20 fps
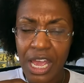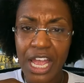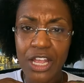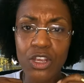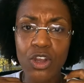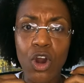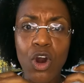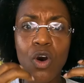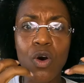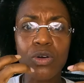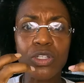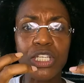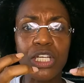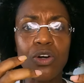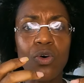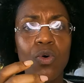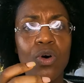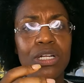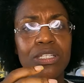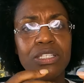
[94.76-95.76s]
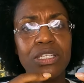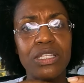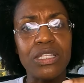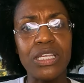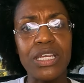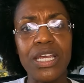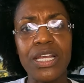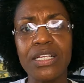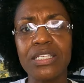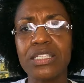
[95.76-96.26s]
and you're holding on to
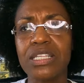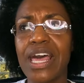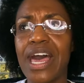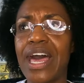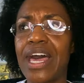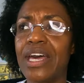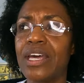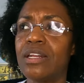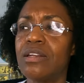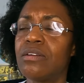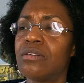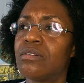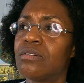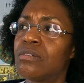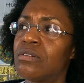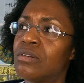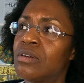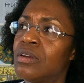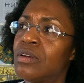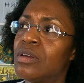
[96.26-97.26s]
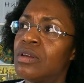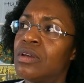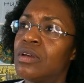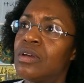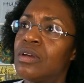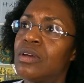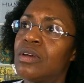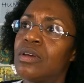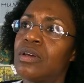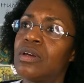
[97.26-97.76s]
things that
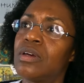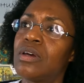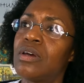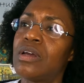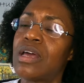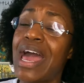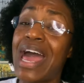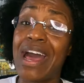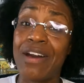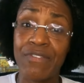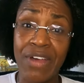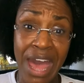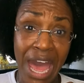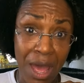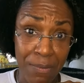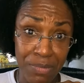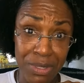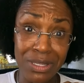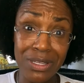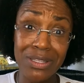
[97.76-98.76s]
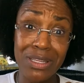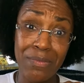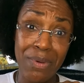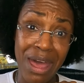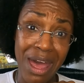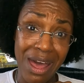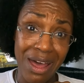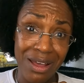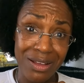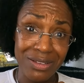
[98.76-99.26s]
have happened in the
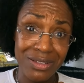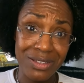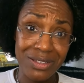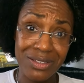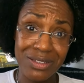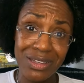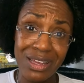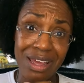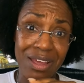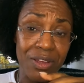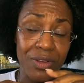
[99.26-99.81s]
past